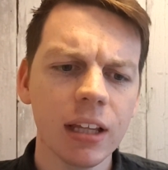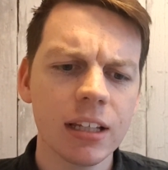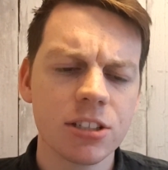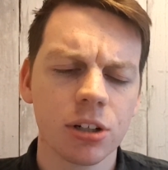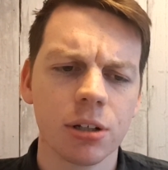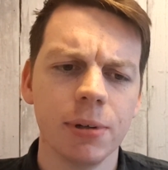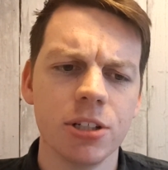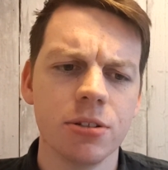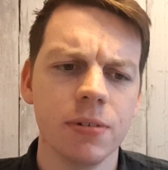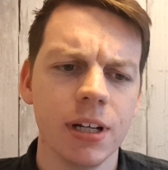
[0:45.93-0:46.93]
this
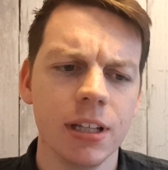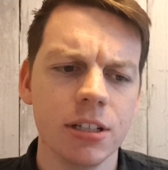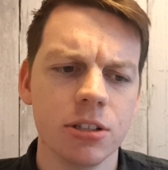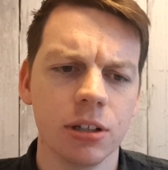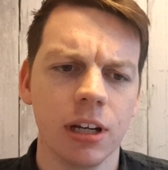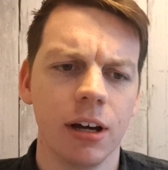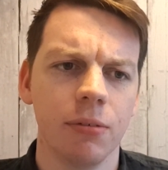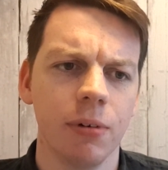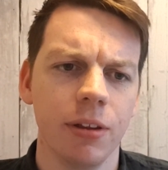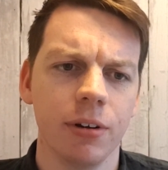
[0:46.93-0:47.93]
documentary really is looking
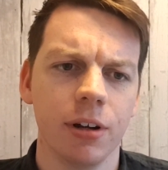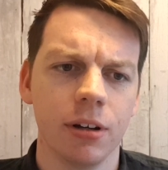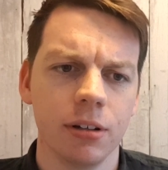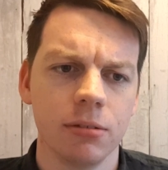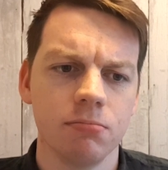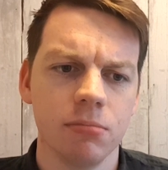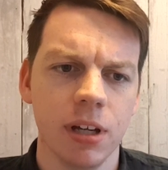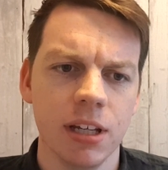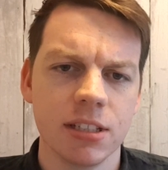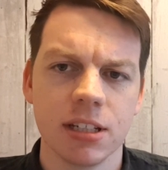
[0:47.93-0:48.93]
at whether or not
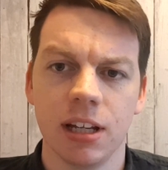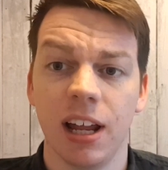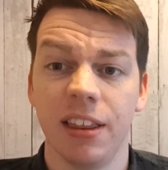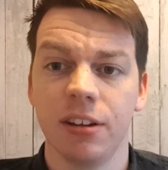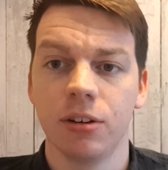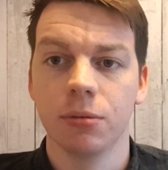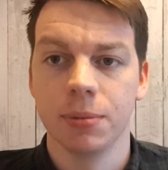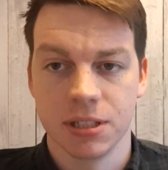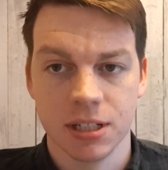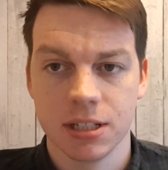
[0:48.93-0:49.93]
it's an ethical
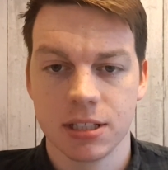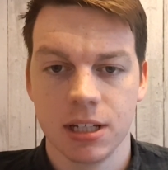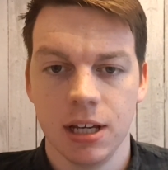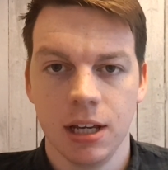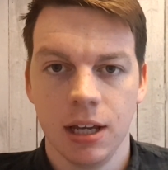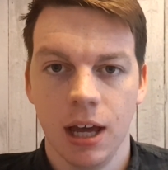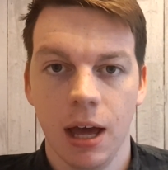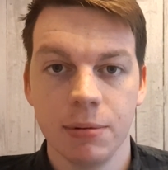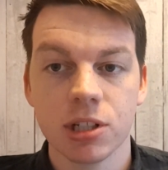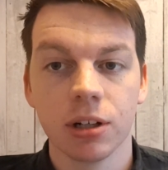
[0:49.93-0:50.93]
business.
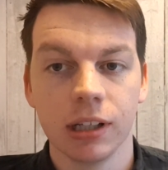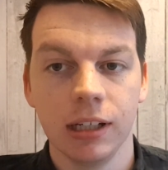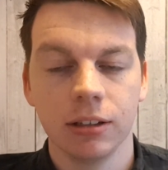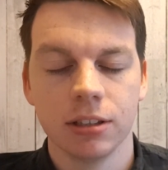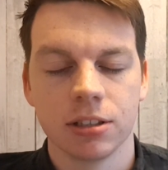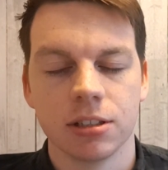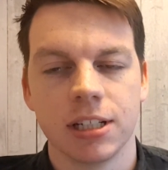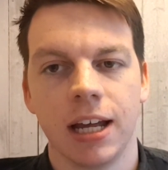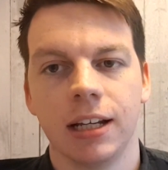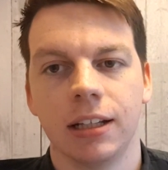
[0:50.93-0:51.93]
It's not illegal, it's not
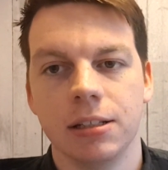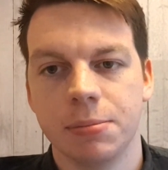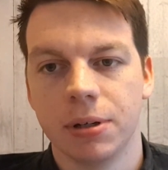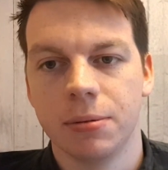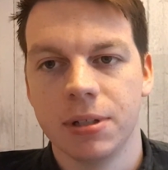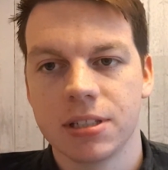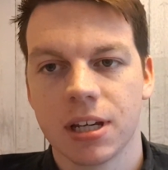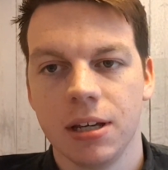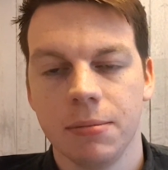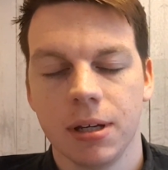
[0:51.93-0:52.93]
technically a pyramid
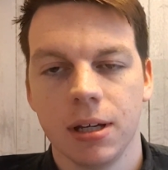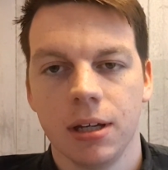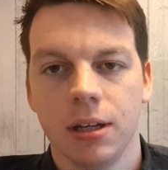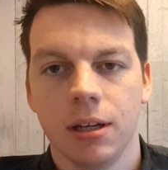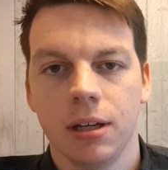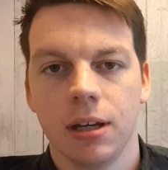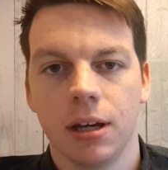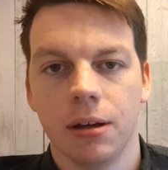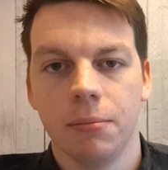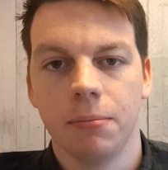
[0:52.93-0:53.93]
scheme,
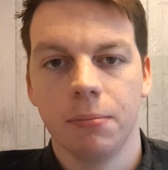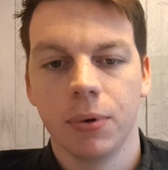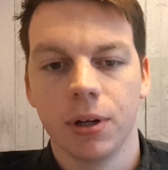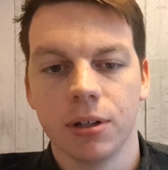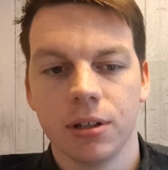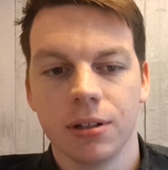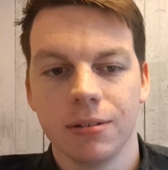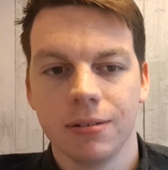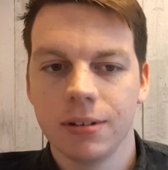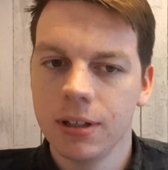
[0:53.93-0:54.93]
but
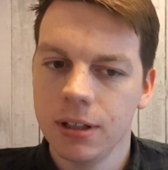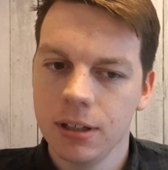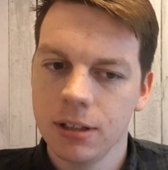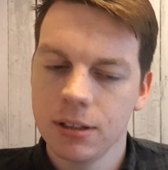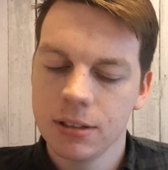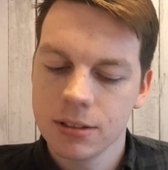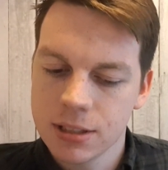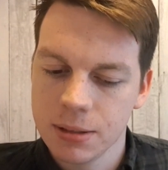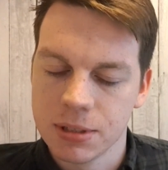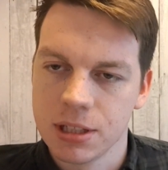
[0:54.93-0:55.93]
it
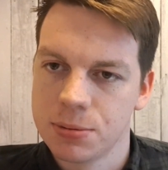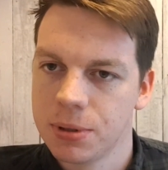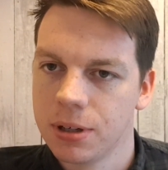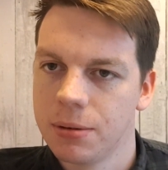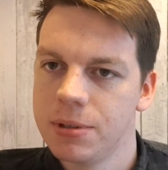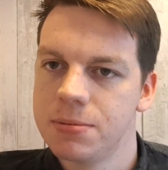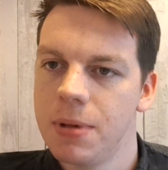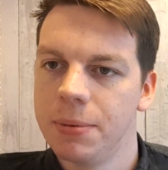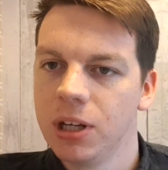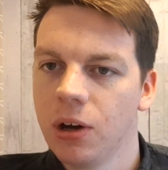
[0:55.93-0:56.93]
seems in this program it's
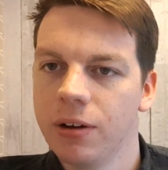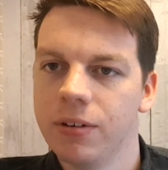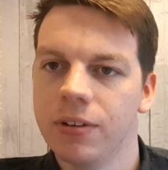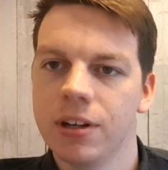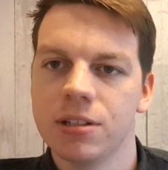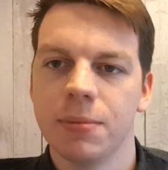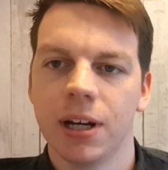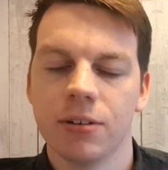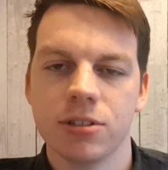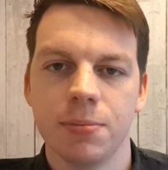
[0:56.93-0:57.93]
maybe not everything it's
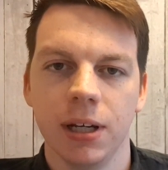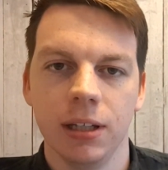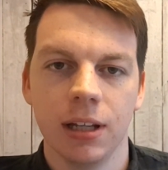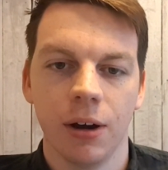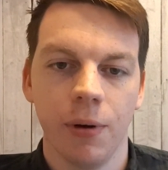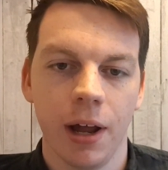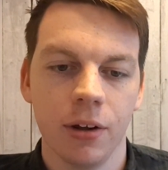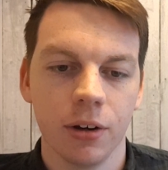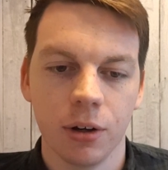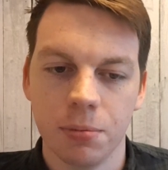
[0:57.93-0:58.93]
made out to be. Now, I
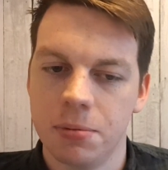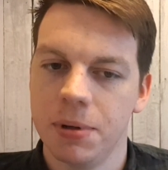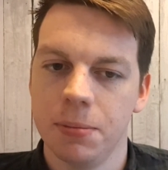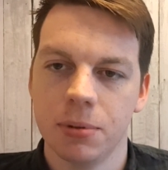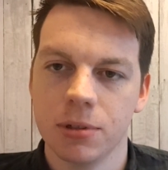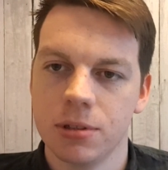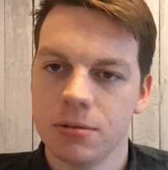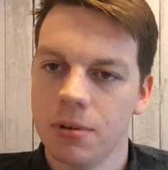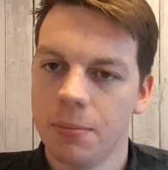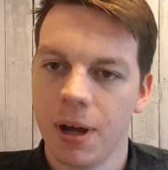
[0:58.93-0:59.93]
know a couple of people
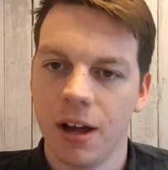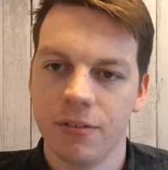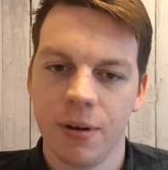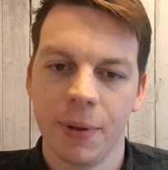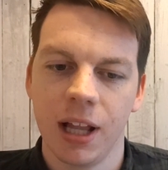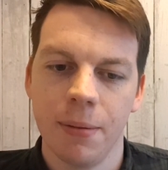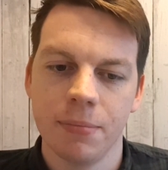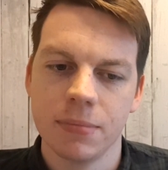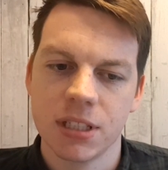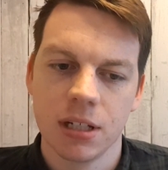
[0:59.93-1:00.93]
are part of
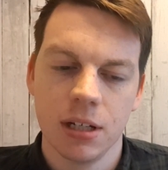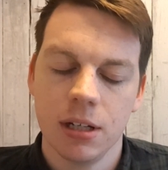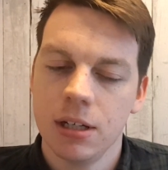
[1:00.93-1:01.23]
MLMs.